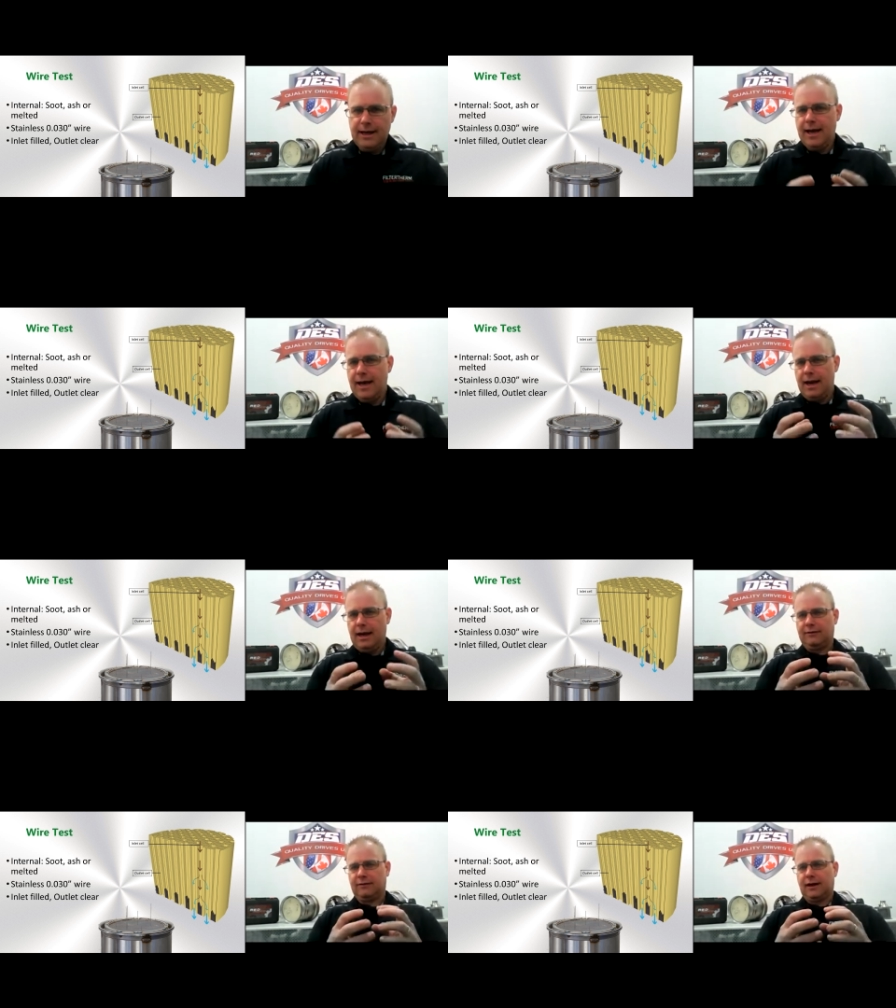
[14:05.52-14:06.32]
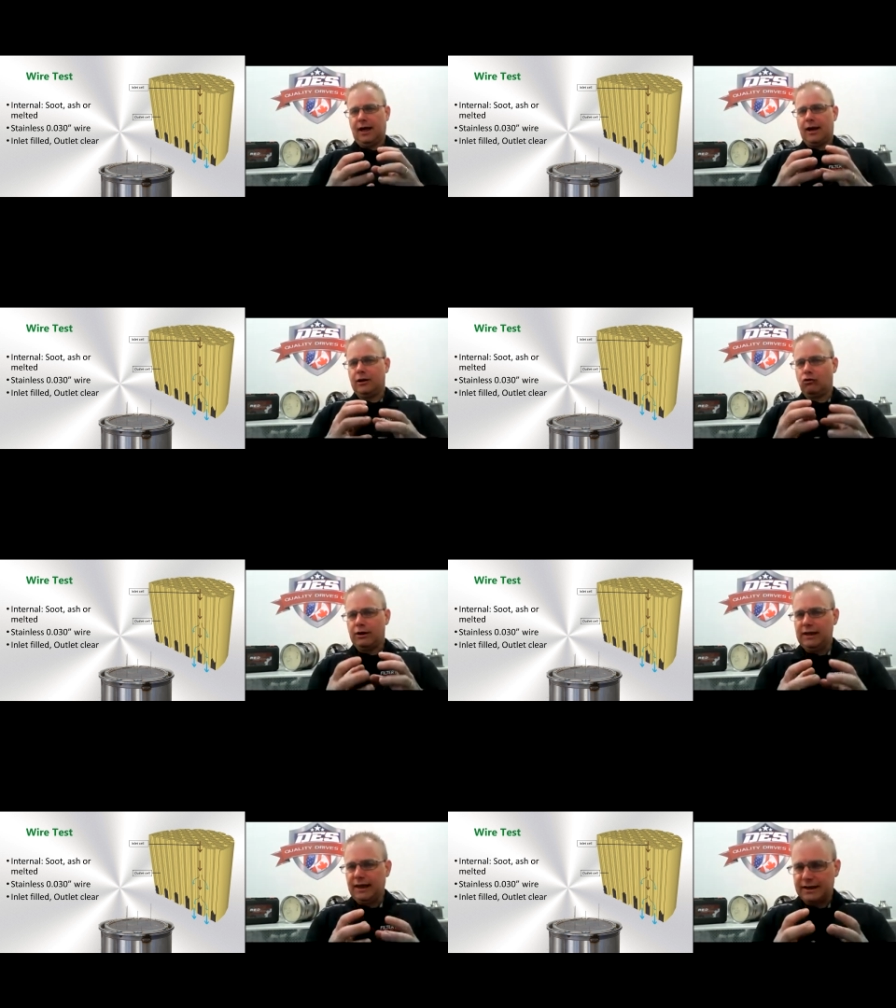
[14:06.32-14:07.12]
and it's kind of
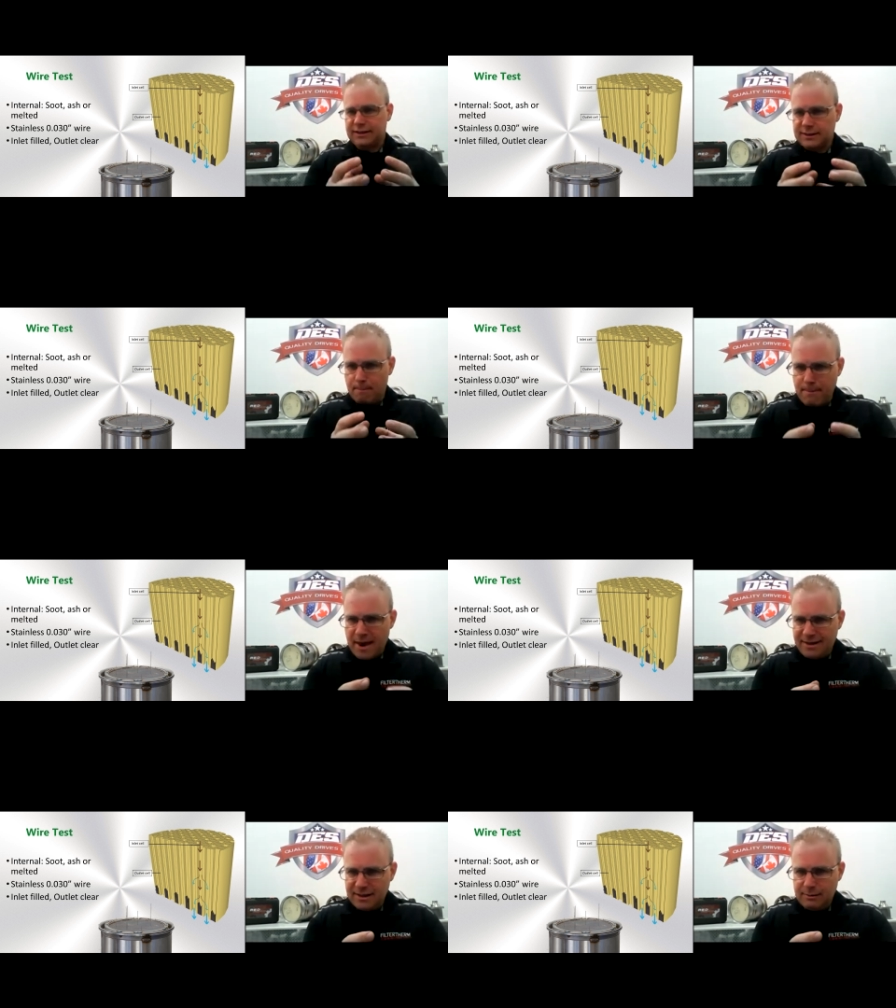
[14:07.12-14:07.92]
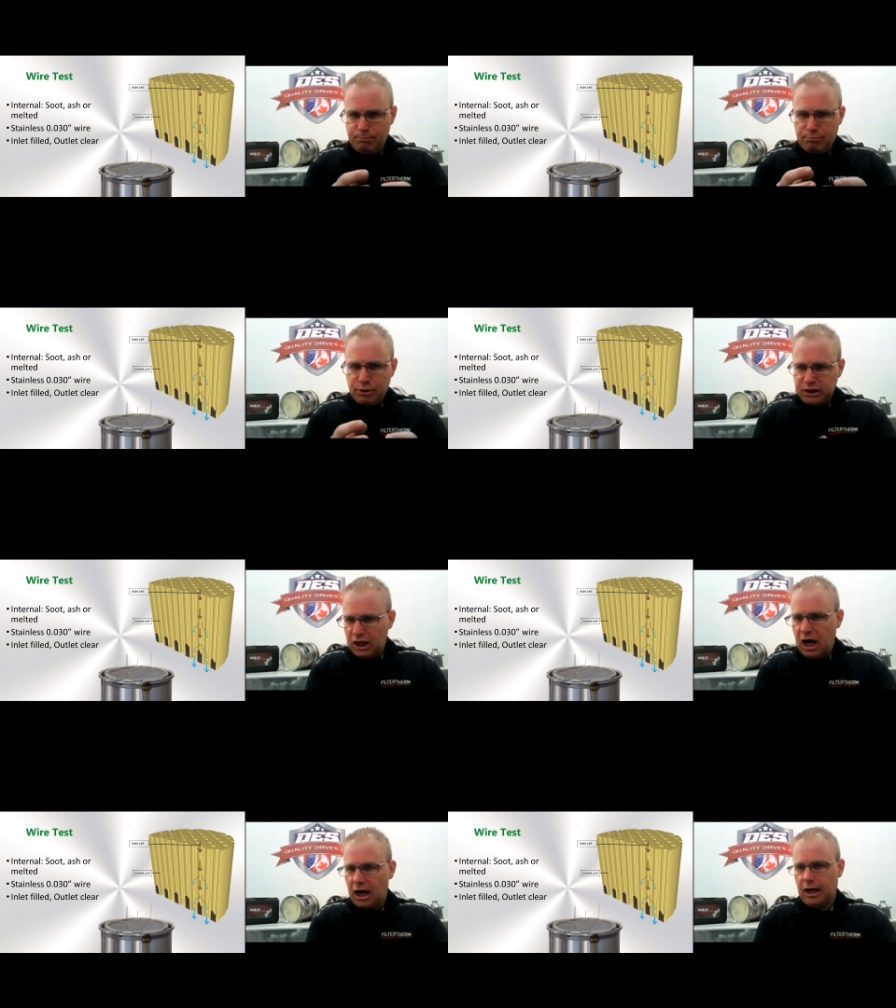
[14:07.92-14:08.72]
created like a cemented
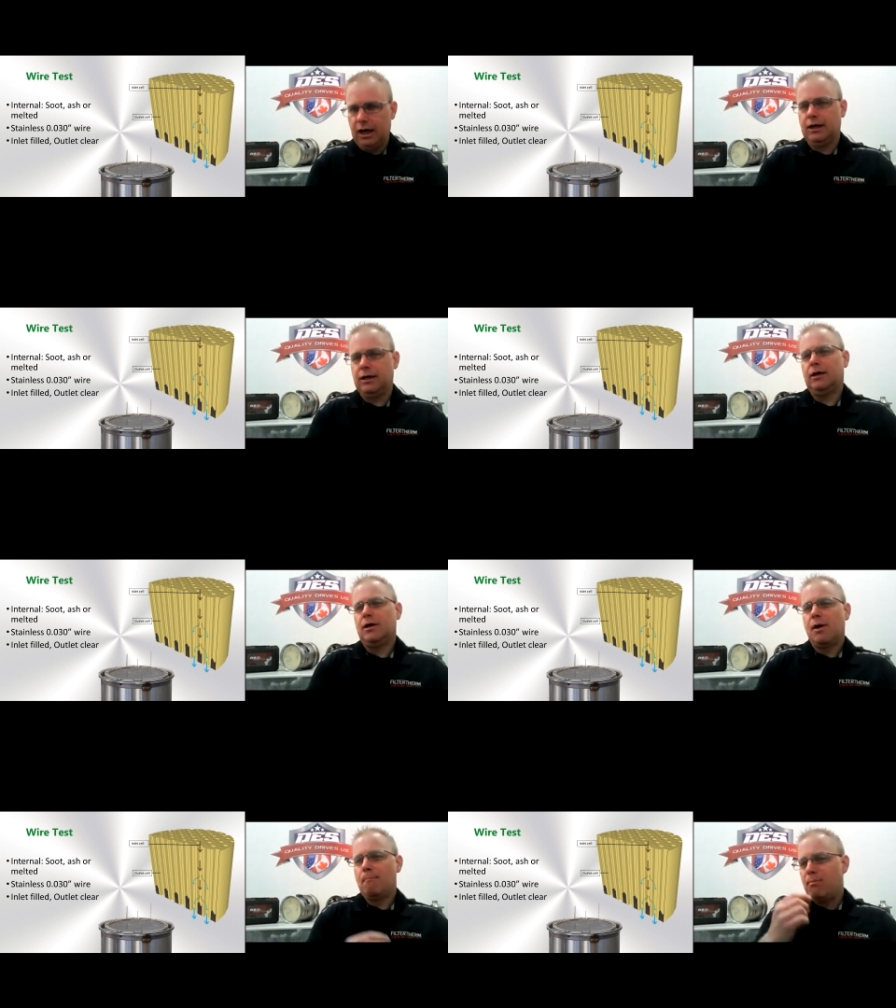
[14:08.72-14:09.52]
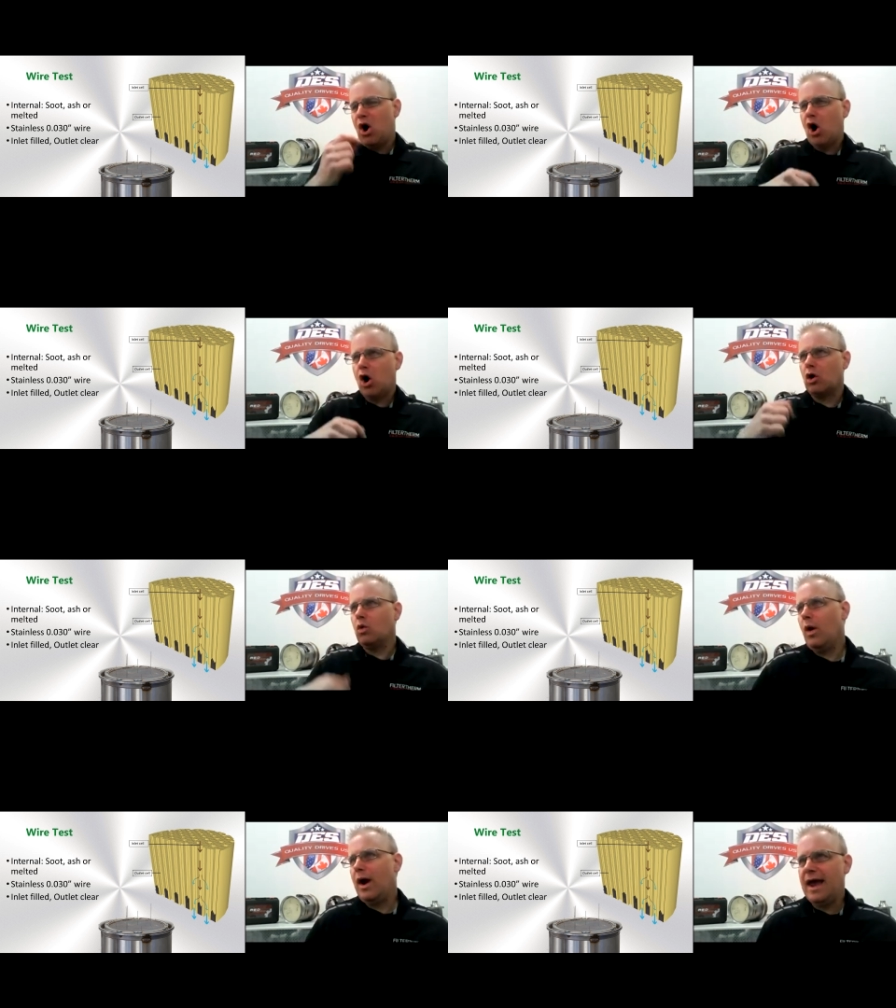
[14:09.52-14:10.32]
plug part
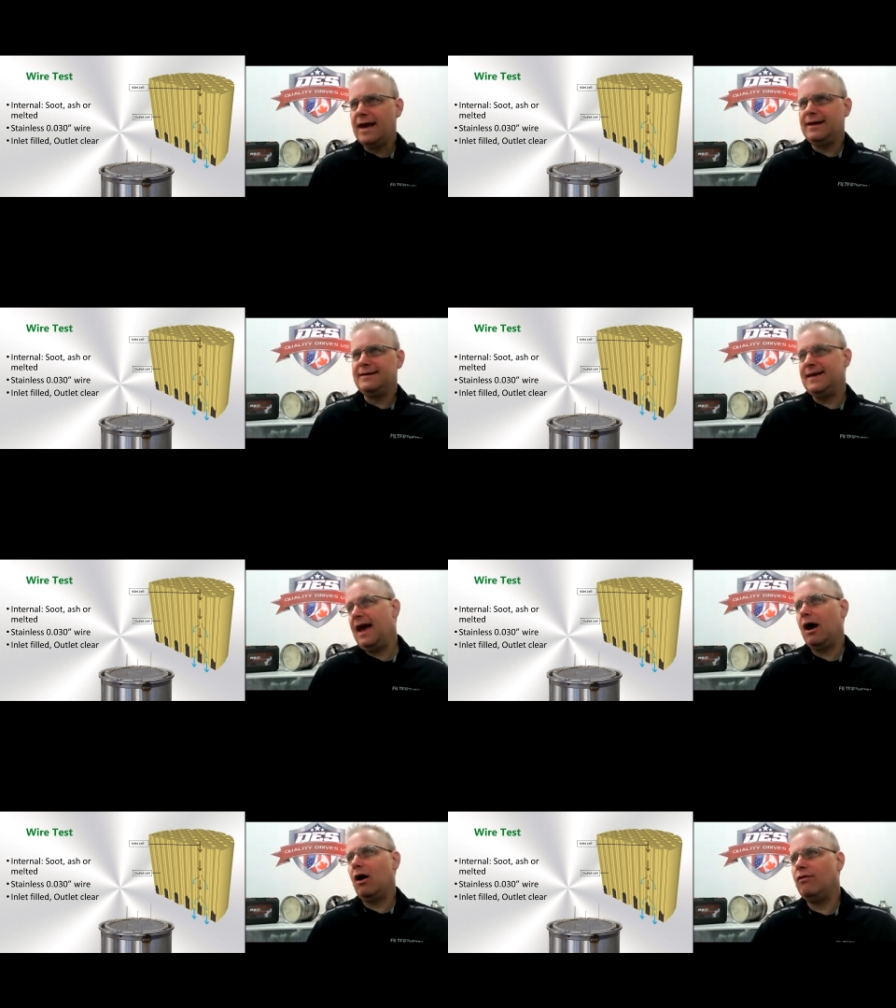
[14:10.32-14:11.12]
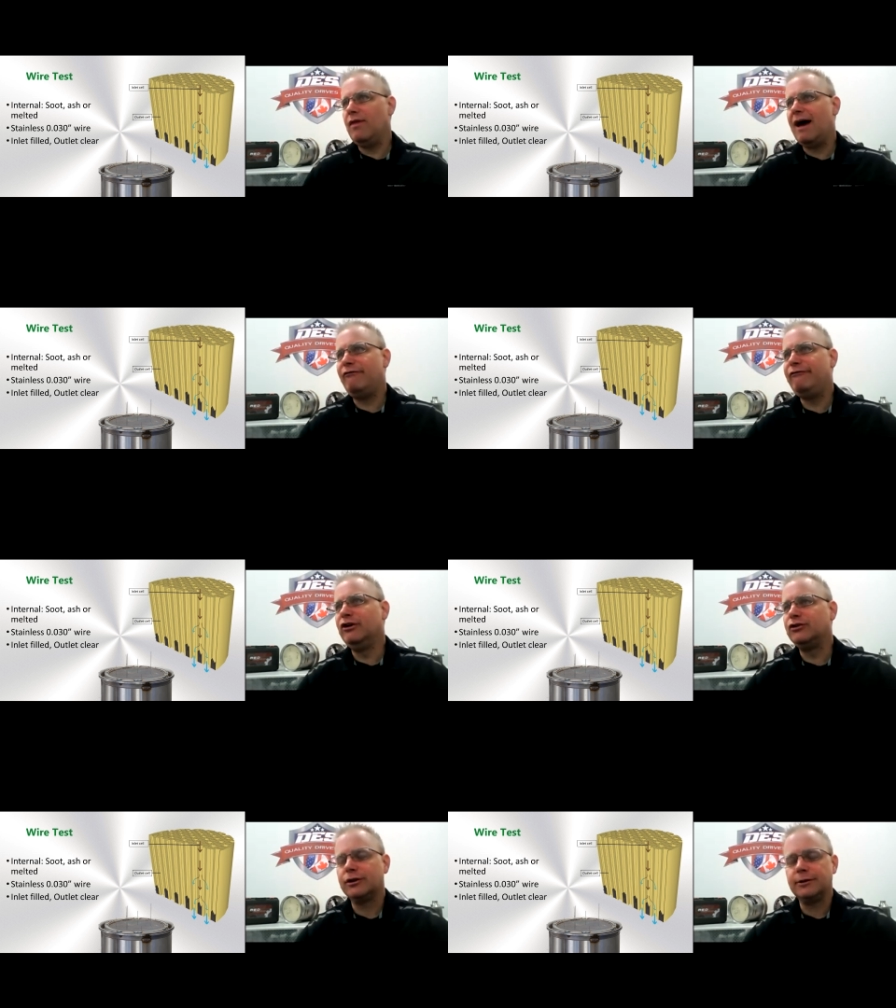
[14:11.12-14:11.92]
way down that
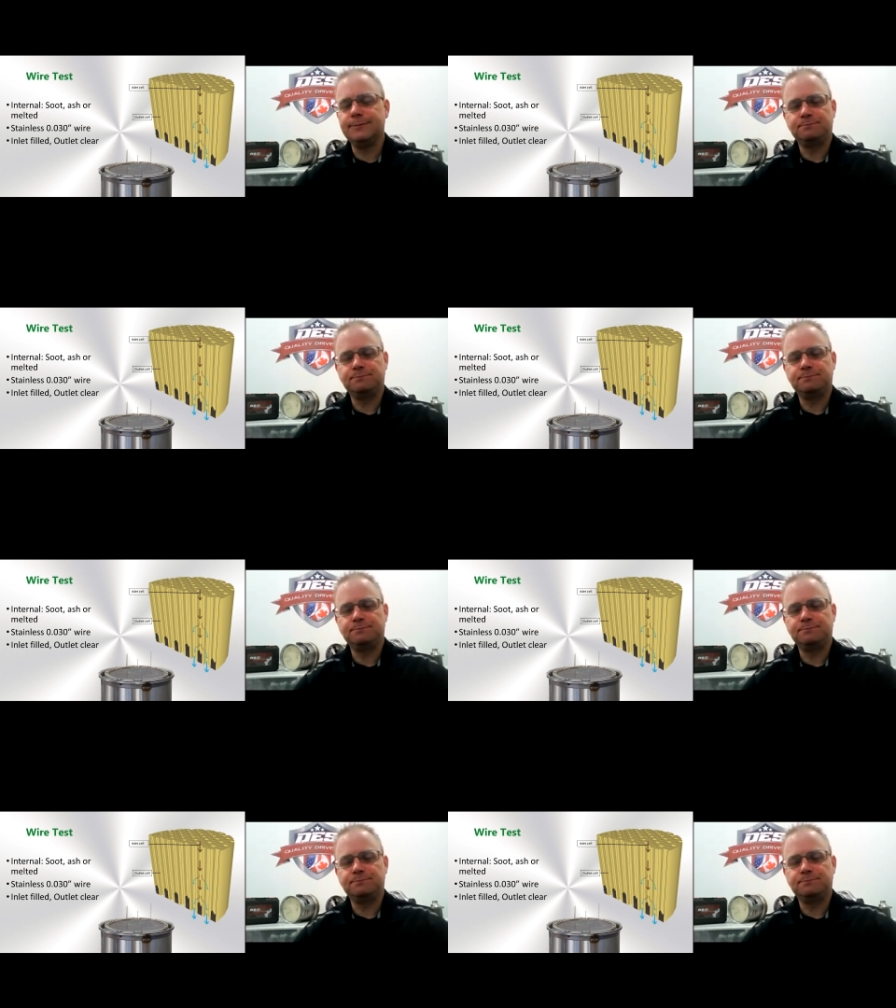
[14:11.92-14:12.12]
filter.